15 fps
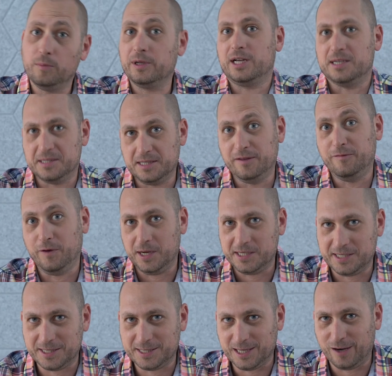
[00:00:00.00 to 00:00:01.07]
because the
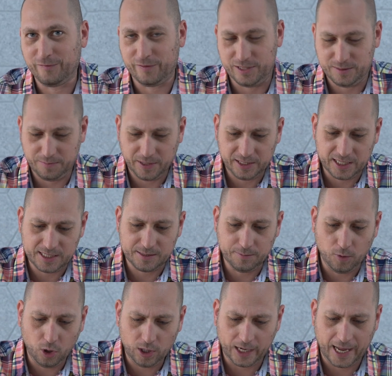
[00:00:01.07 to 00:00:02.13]
device itself is pretty
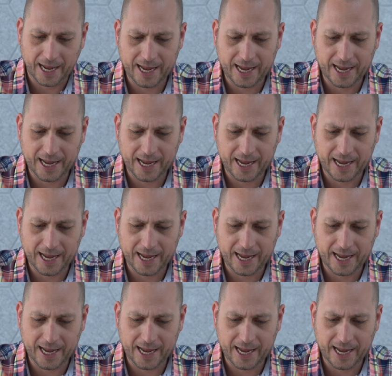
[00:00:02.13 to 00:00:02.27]
small,